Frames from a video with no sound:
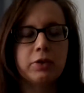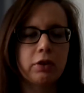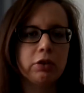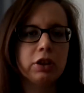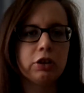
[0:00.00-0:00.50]
was a
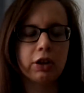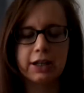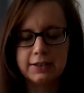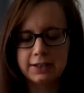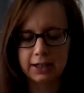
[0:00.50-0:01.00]
really good
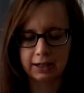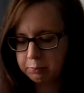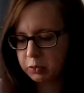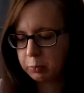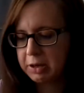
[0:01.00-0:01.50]
idea.
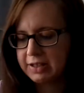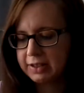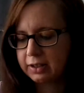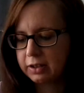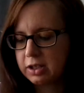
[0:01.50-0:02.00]
So
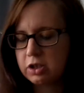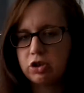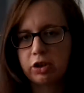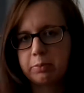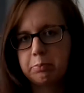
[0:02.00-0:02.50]
basically you
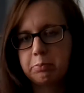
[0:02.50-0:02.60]
just